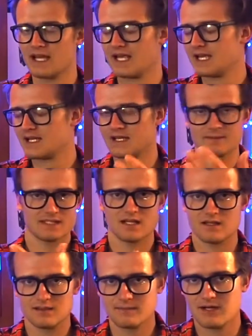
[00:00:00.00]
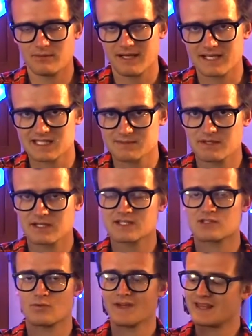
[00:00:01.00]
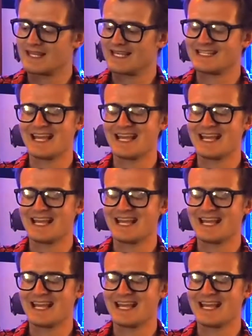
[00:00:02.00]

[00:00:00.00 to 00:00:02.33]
and let me tell you about my experience with the